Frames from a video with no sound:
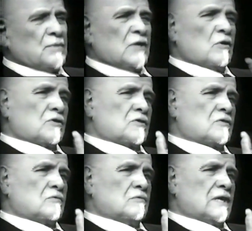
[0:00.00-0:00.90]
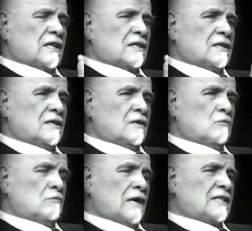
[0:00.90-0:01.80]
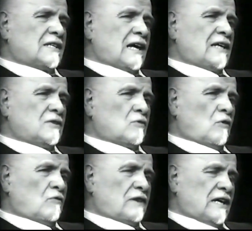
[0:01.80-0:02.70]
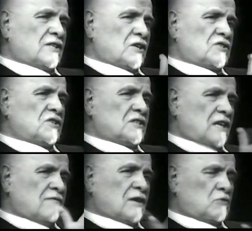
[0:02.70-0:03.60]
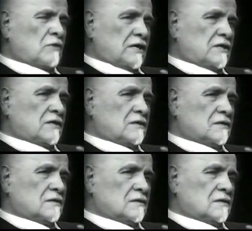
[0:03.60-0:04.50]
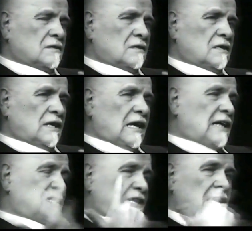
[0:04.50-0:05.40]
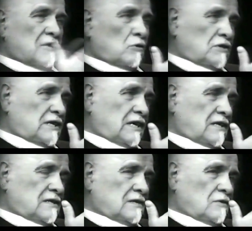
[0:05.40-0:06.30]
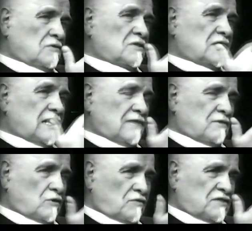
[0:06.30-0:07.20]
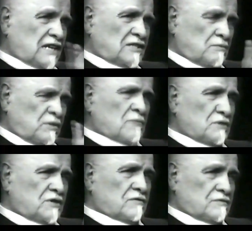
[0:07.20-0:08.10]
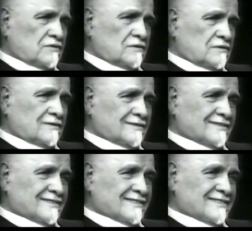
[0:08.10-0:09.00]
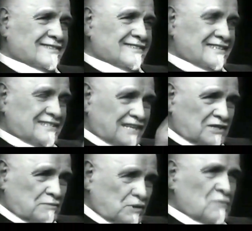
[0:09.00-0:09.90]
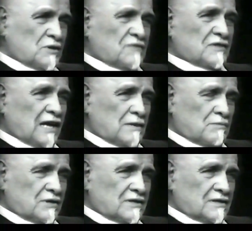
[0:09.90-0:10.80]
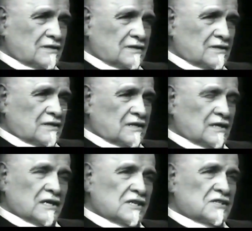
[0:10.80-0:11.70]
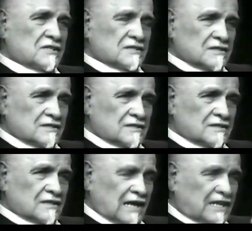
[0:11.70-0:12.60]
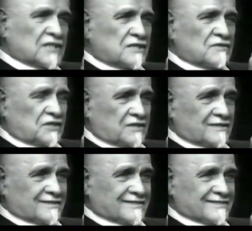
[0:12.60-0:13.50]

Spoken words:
because, well, one kind of energy is evacuated and another on the level of such a primitive, in such a primitive type, is aggressivity.